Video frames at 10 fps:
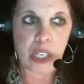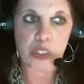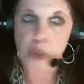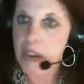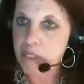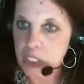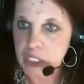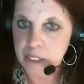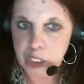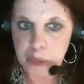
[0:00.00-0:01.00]
you have a
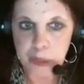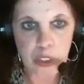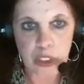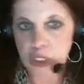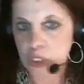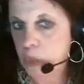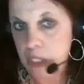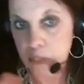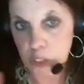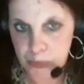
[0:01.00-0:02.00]
near-death experience or
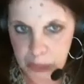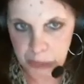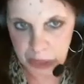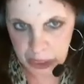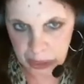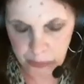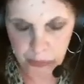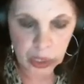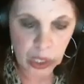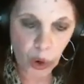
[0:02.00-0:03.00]
whatever it may be,
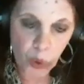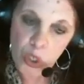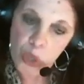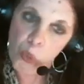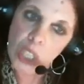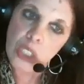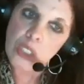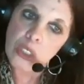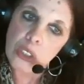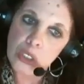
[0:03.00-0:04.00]
only
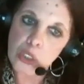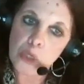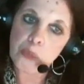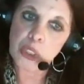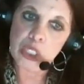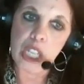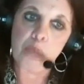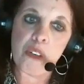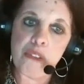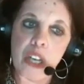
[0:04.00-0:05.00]
1 to 2%
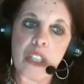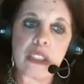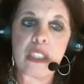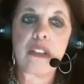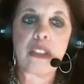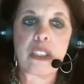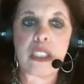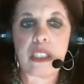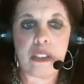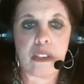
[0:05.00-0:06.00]
will
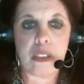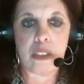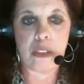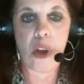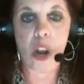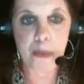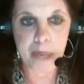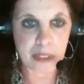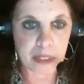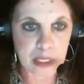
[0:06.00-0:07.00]
voluntarily talk
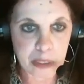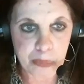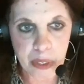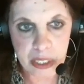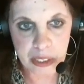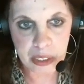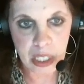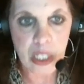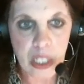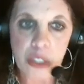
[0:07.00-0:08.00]
about the experience.
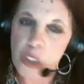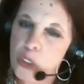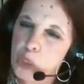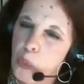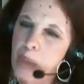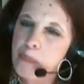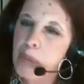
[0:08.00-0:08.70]
So it's quite